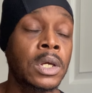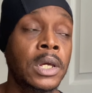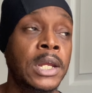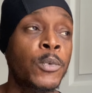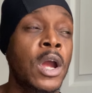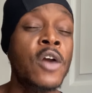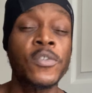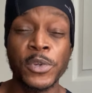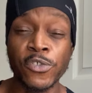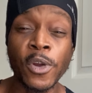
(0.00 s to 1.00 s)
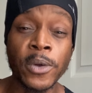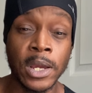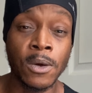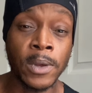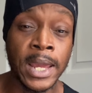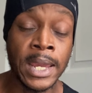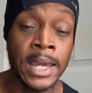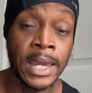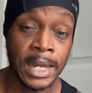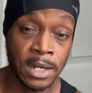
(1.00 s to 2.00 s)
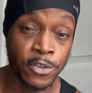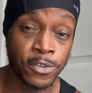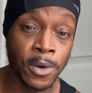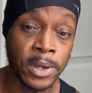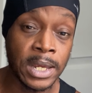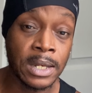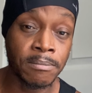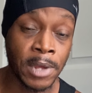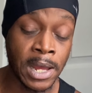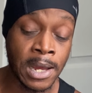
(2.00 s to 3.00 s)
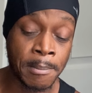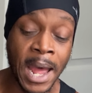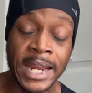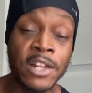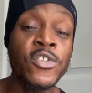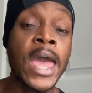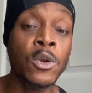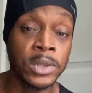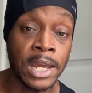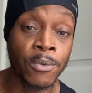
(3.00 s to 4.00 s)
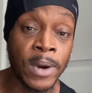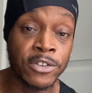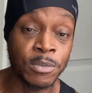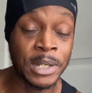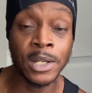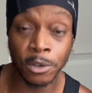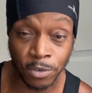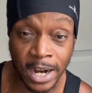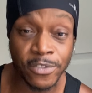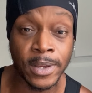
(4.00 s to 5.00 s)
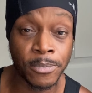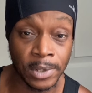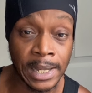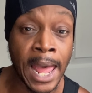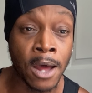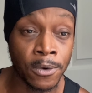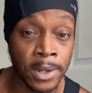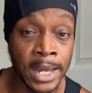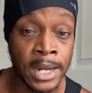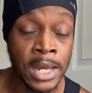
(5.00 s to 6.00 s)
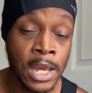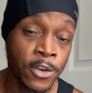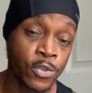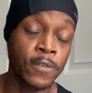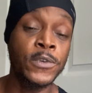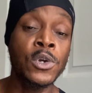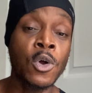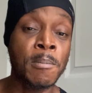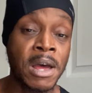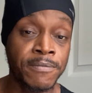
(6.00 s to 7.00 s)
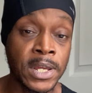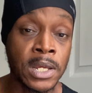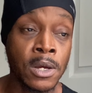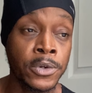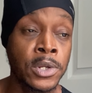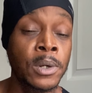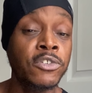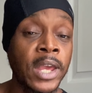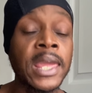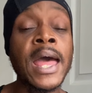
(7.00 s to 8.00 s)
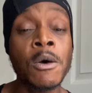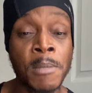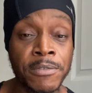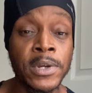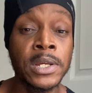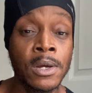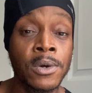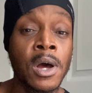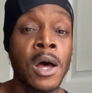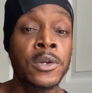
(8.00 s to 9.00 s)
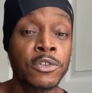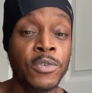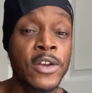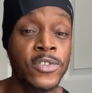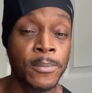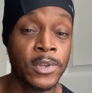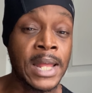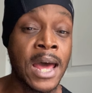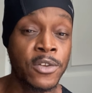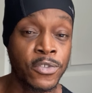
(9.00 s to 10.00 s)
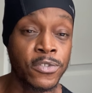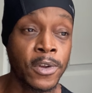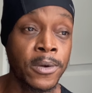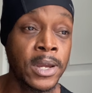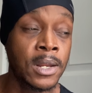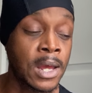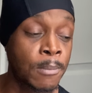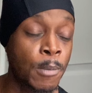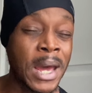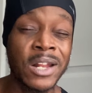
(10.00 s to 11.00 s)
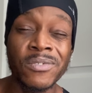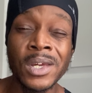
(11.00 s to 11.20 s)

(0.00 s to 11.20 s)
a circuit, okay? And the circuit, I entitled that regimen "No Triceps Allowed," okay? So if you go to my video, check out my video called "No Triceps Allowed." It's a circuit about